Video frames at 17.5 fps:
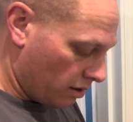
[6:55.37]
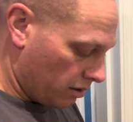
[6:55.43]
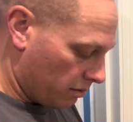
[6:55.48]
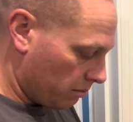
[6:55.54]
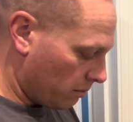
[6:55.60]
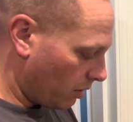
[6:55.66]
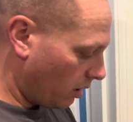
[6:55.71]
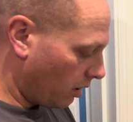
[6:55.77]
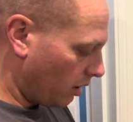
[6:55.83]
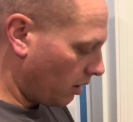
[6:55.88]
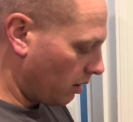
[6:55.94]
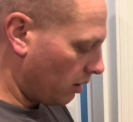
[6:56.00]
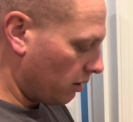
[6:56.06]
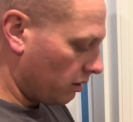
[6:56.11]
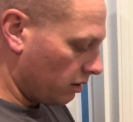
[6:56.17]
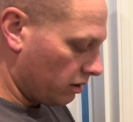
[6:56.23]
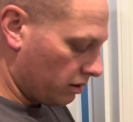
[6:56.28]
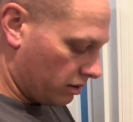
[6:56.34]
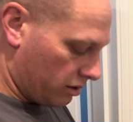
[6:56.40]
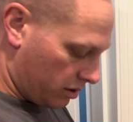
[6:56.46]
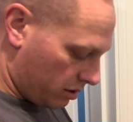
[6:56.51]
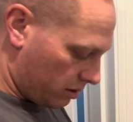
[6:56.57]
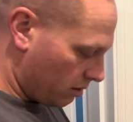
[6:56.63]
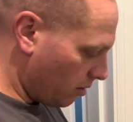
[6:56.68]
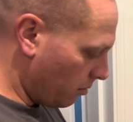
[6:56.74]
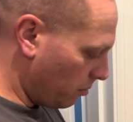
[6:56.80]
But
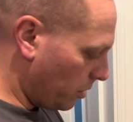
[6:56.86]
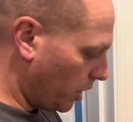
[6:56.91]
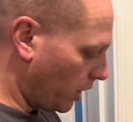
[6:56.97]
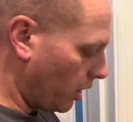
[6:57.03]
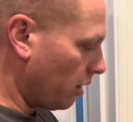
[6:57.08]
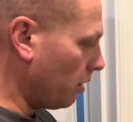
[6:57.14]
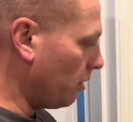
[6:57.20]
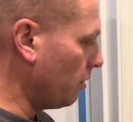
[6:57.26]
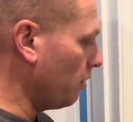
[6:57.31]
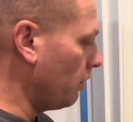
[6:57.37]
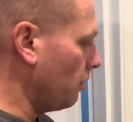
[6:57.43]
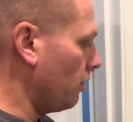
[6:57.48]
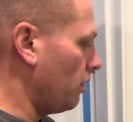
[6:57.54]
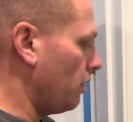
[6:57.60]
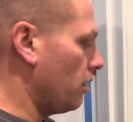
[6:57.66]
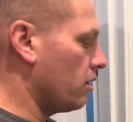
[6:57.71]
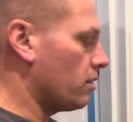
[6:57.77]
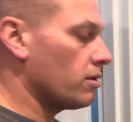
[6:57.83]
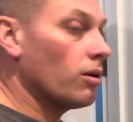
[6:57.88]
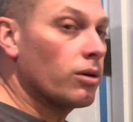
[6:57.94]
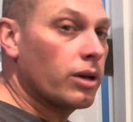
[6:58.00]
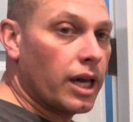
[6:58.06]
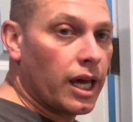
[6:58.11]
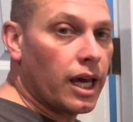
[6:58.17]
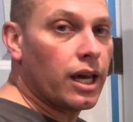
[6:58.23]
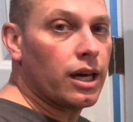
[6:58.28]
it's too big. It's
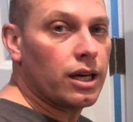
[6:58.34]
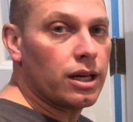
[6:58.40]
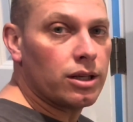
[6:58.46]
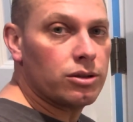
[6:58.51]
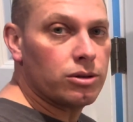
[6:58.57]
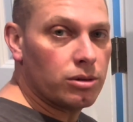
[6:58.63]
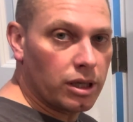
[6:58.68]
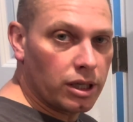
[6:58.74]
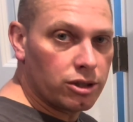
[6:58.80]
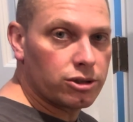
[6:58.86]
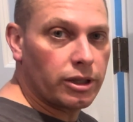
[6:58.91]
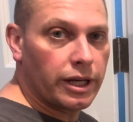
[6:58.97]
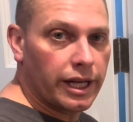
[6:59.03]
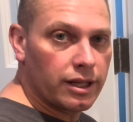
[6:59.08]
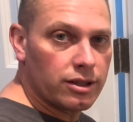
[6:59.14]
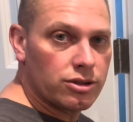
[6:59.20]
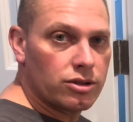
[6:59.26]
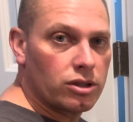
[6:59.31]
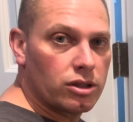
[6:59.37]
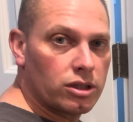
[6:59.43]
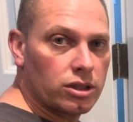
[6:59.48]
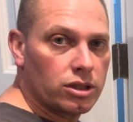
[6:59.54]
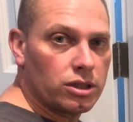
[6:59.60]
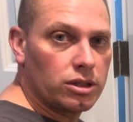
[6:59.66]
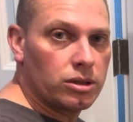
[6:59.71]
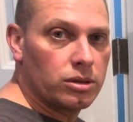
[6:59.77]
okay to get your hands
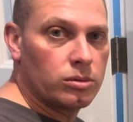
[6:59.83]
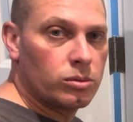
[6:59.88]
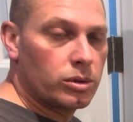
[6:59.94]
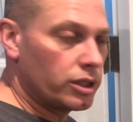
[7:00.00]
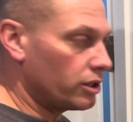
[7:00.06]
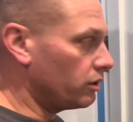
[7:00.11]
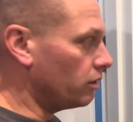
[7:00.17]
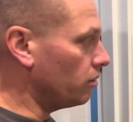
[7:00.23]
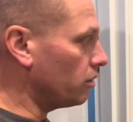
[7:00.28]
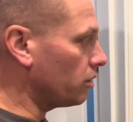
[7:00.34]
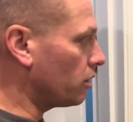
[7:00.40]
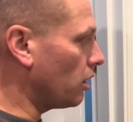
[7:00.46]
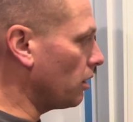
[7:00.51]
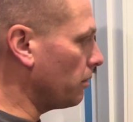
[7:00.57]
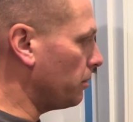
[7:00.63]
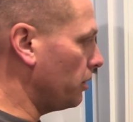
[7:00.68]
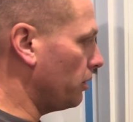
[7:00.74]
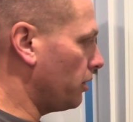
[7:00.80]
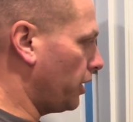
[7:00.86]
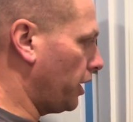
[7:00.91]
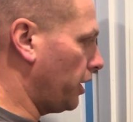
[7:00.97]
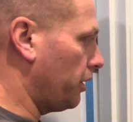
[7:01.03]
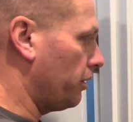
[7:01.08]
dirty when you're doing carpentry.